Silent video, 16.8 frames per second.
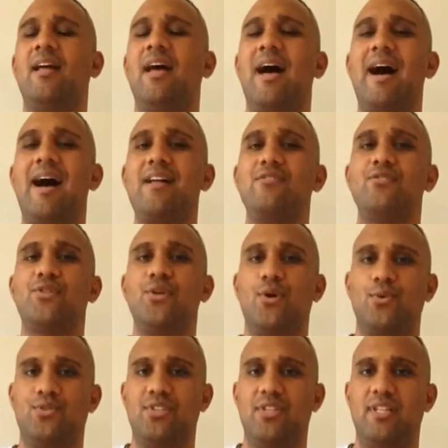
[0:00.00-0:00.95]
and
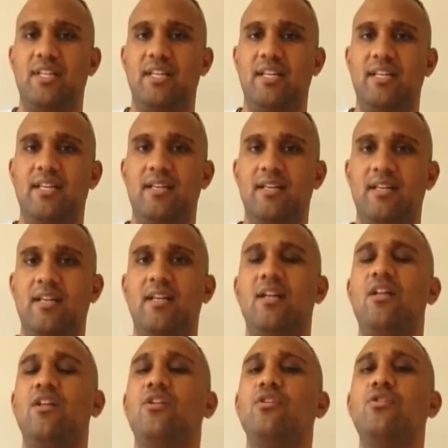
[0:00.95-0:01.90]
totally
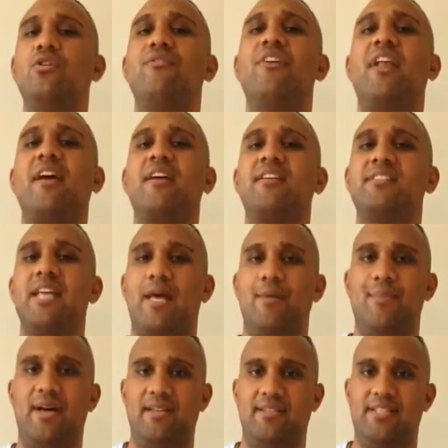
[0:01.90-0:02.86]
love and accept
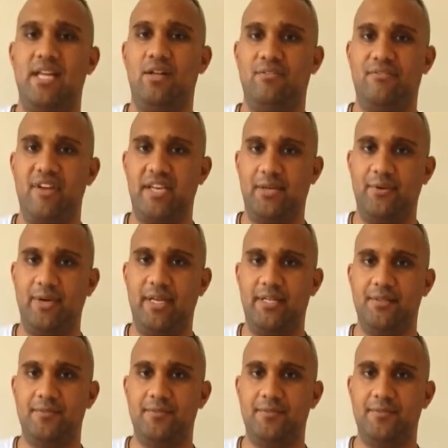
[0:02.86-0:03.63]
myself anyway.